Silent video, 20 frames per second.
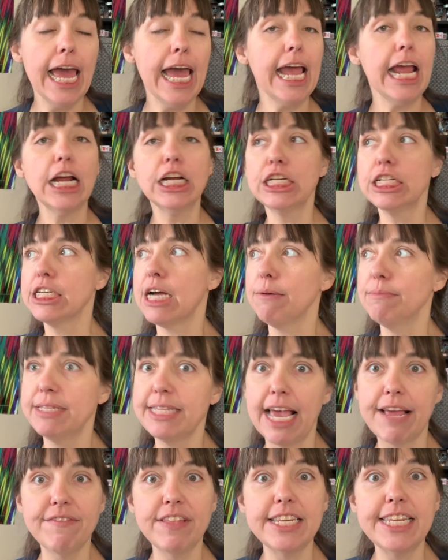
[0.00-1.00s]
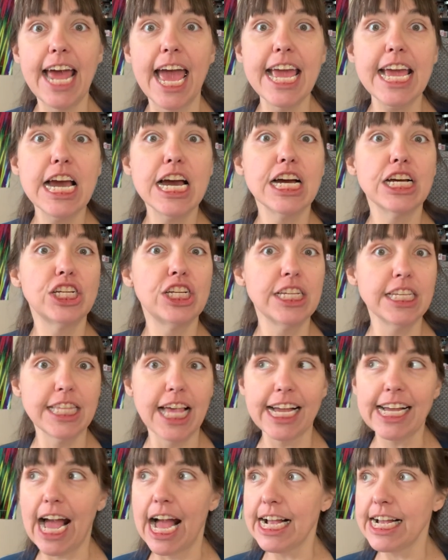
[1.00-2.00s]
Here she comes, save the day. She's
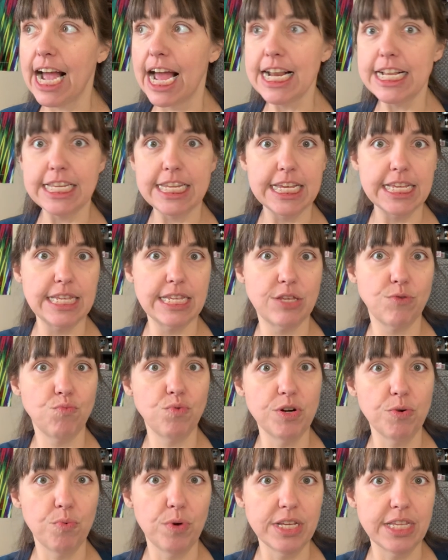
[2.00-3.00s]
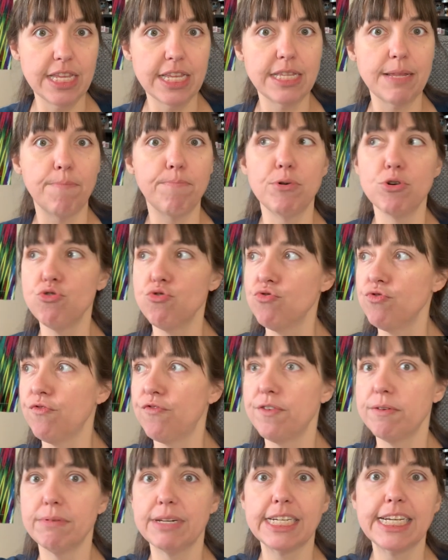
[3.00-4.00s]
like, I got this, what was it, the boon
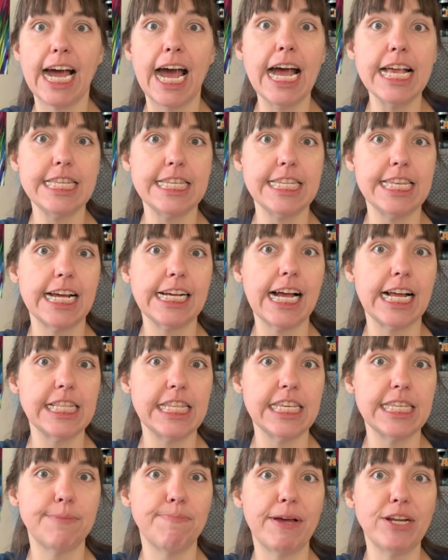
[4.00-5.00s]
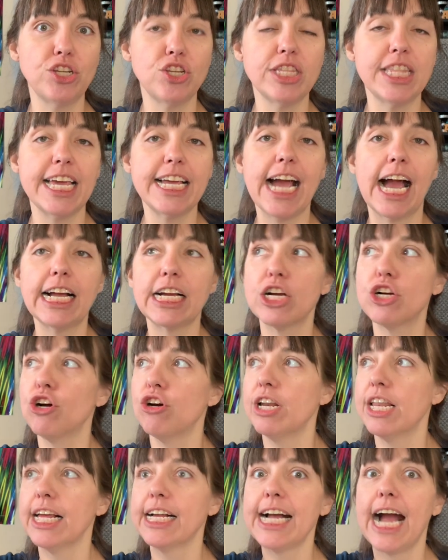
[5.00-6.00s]
from the gods, and I got this special thing. I can go
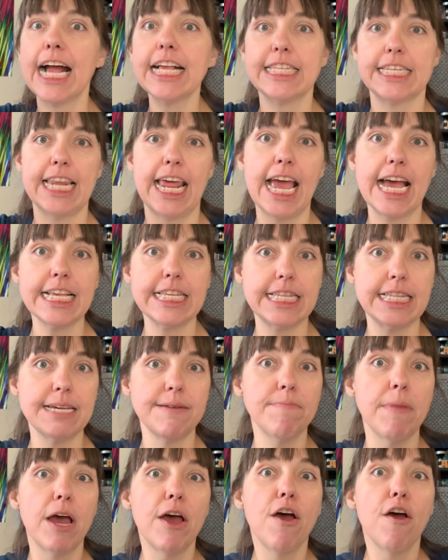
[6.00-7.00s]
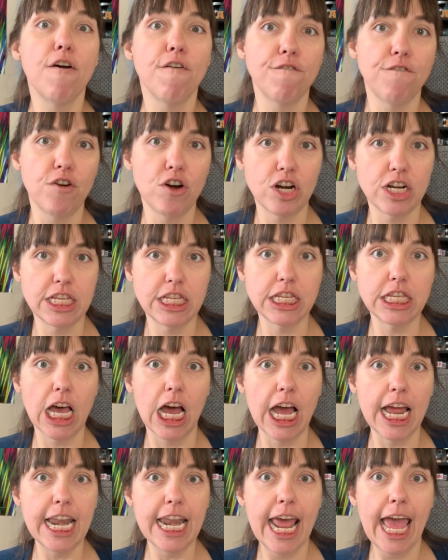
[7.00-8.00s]
to the gods and ask them for a
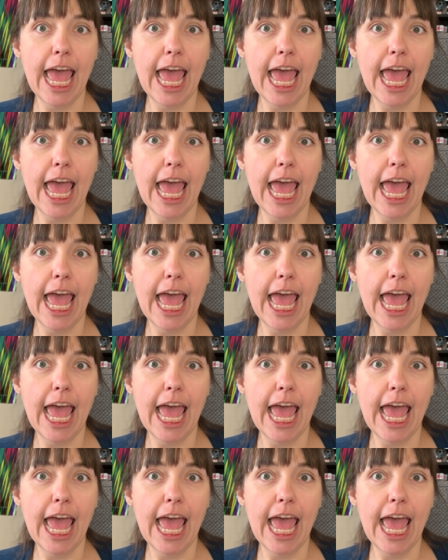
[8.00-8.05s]
son.